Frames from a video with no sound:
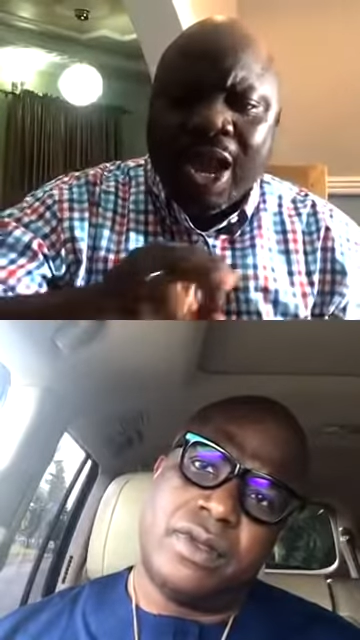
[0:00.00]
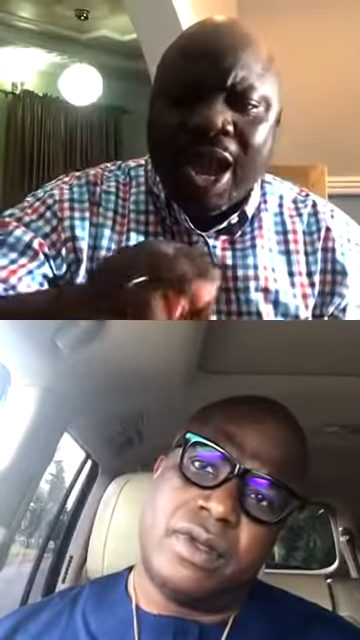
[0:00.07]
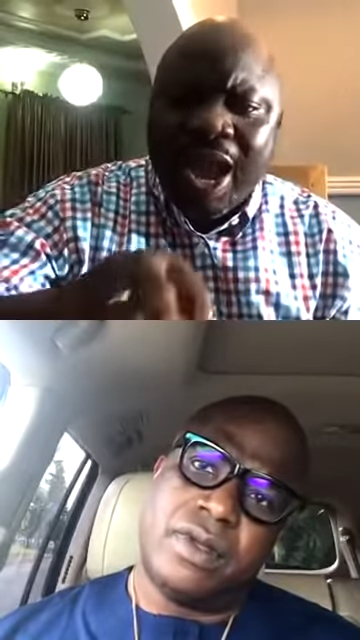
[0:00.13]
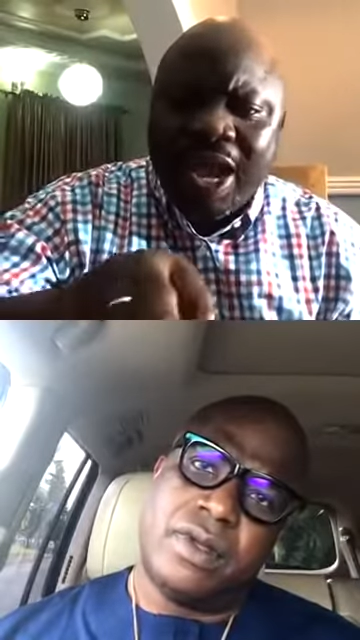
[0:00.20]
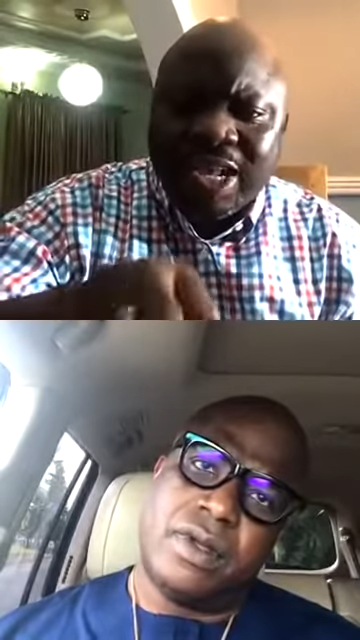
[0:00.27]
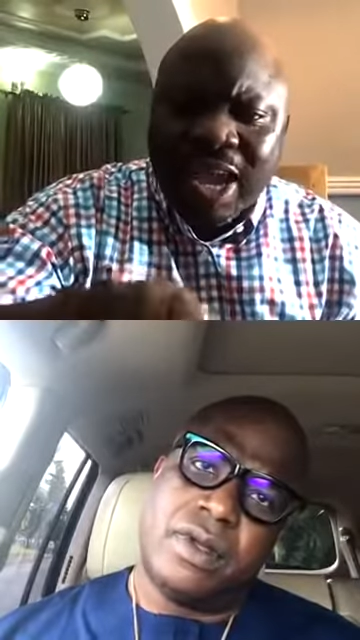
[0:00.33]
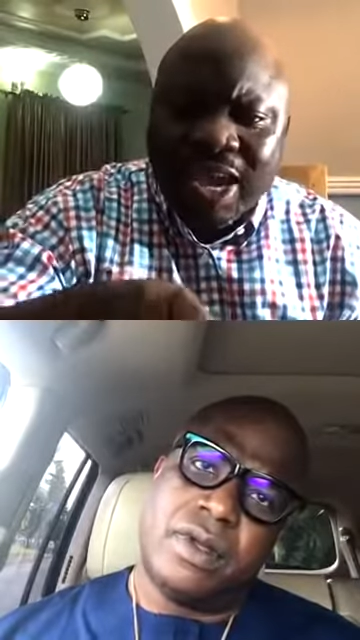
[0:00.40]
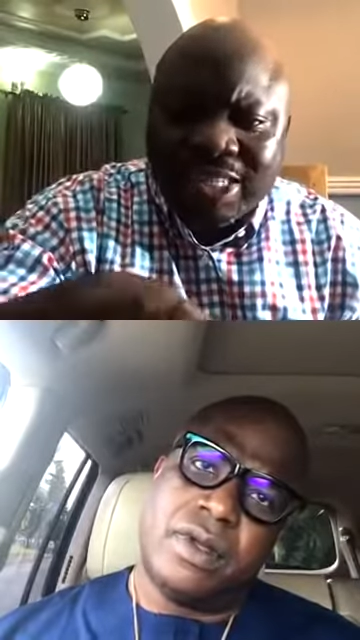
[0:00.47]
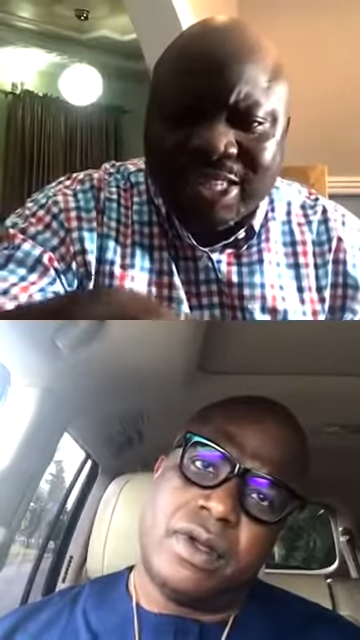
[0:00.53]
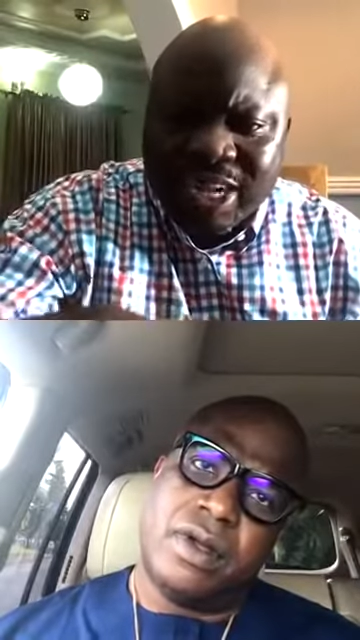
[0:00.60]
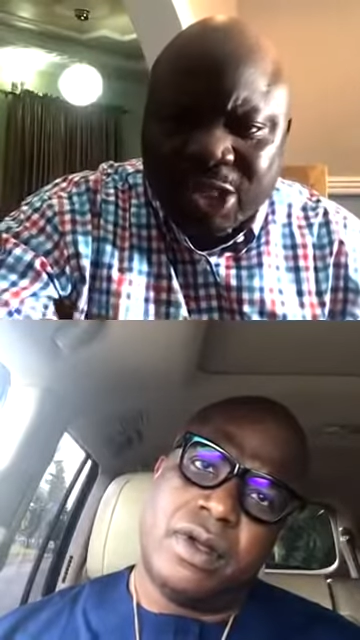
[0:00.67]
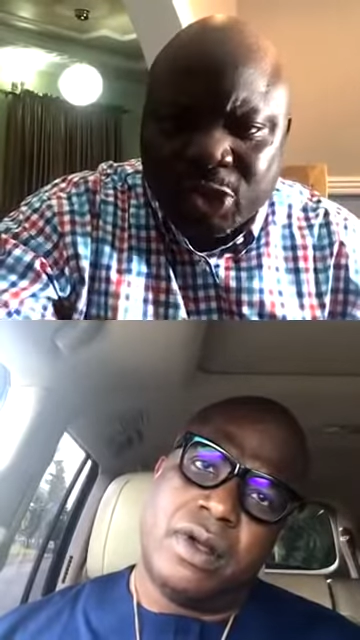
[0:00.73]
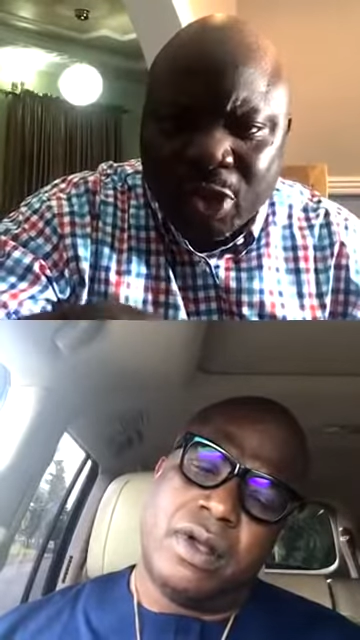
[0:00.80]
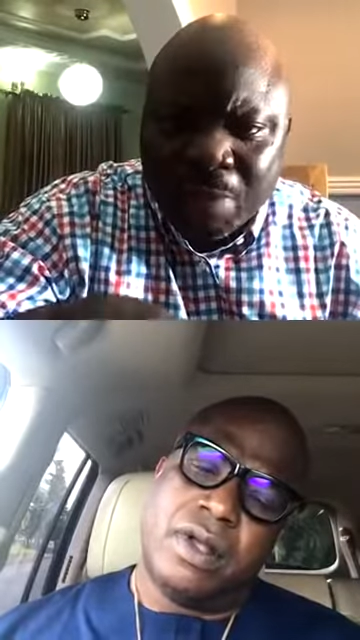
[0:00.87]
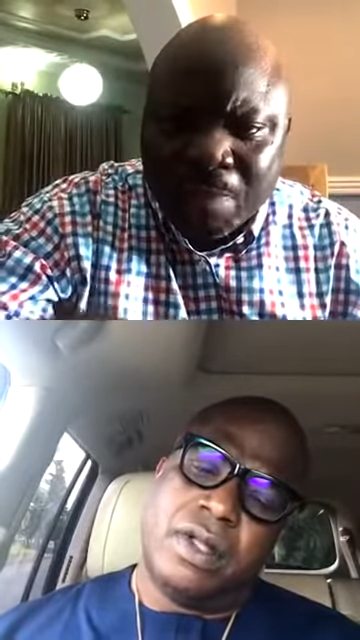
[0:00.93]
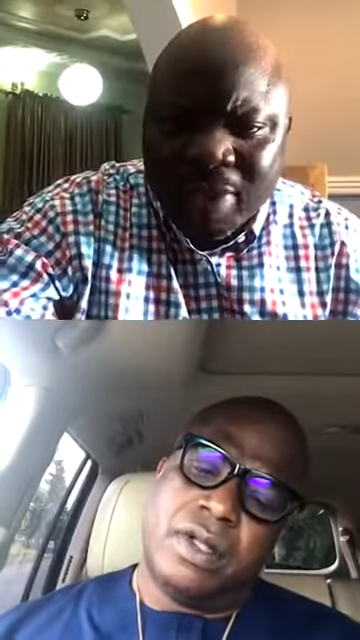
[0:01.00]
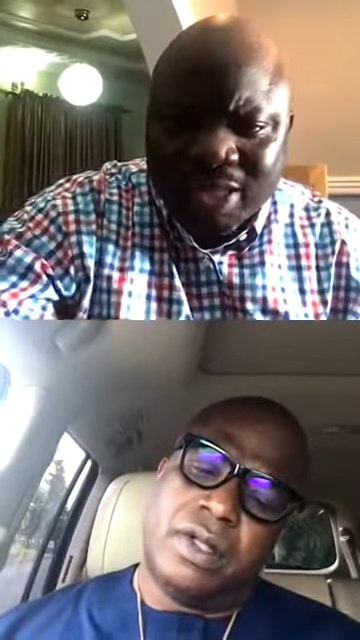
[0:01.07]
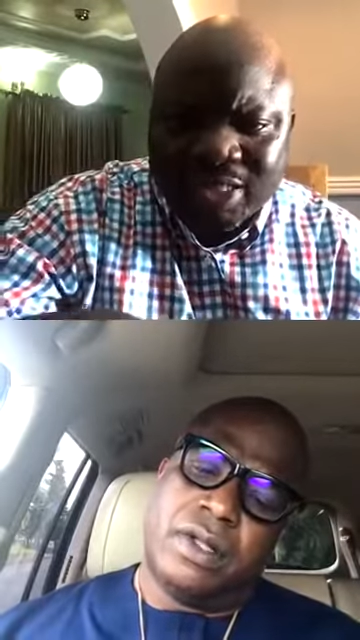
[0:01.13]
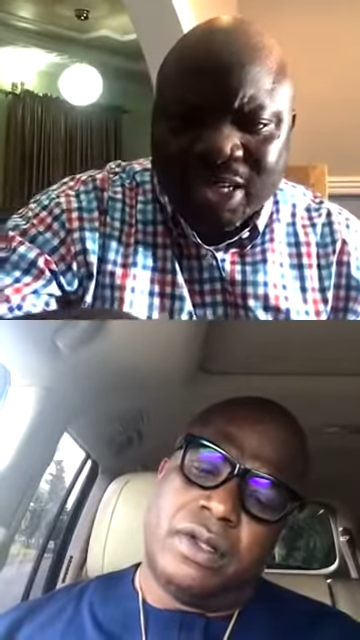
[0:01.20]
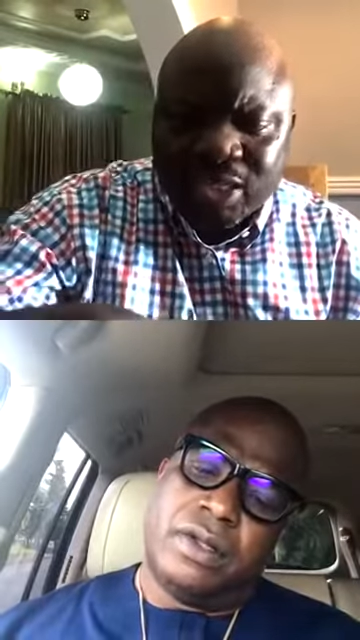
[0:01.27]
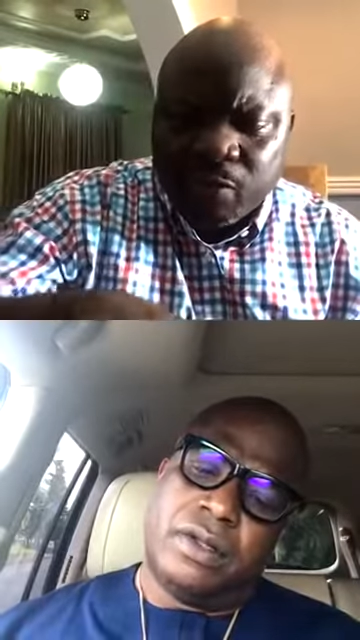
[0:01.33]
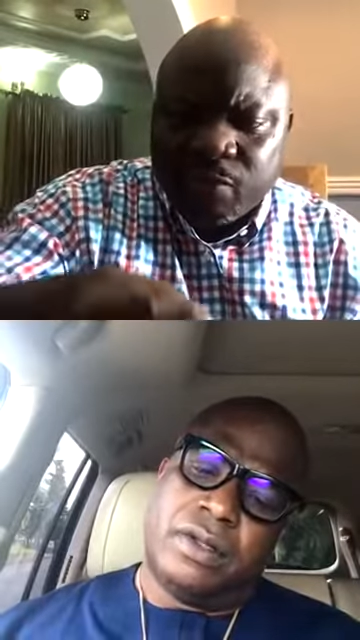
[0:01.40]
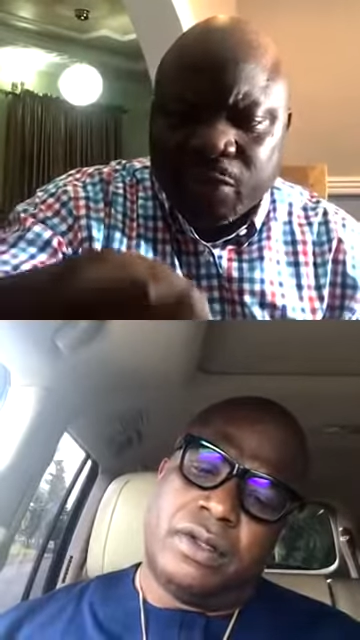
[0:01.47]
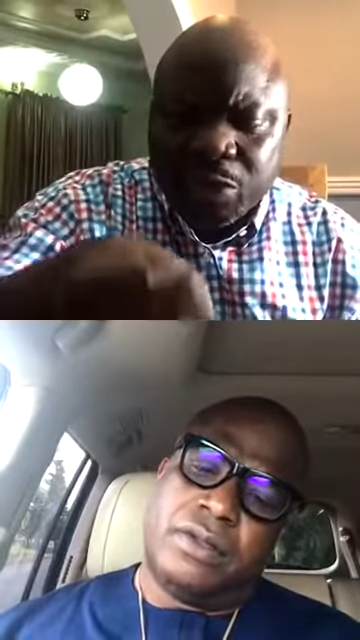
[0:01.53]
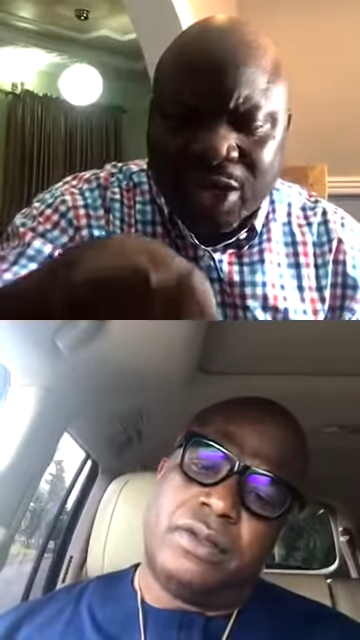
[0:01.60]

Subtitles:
I sent you a message a few days